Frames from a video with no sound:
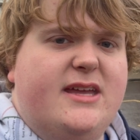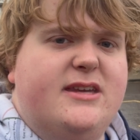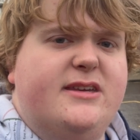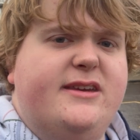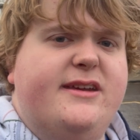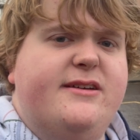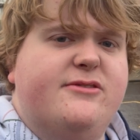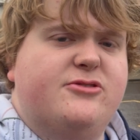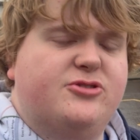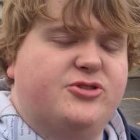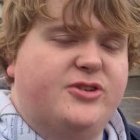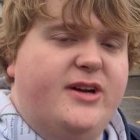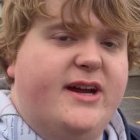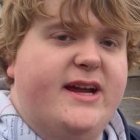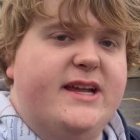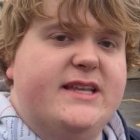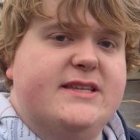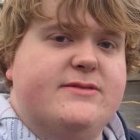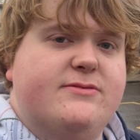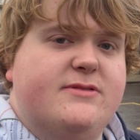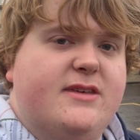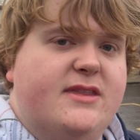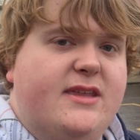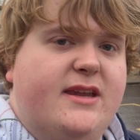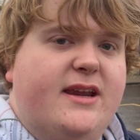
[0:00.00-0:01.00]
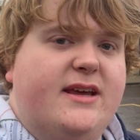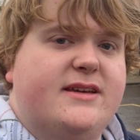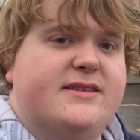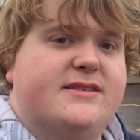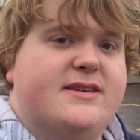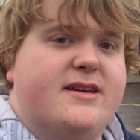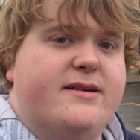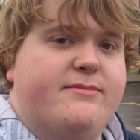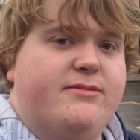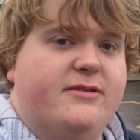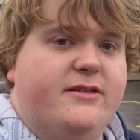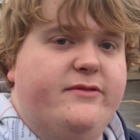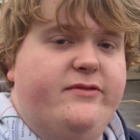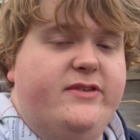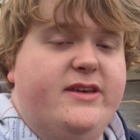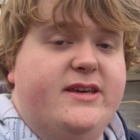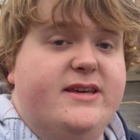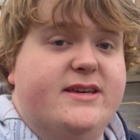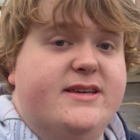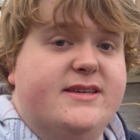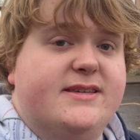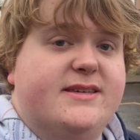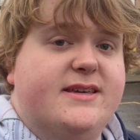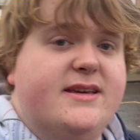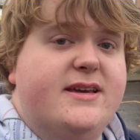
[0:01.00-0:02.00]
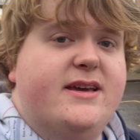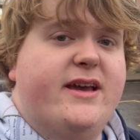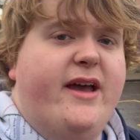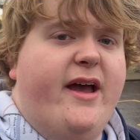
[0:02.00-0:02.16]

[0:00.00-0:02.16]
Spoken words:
new trains within the next couple of years,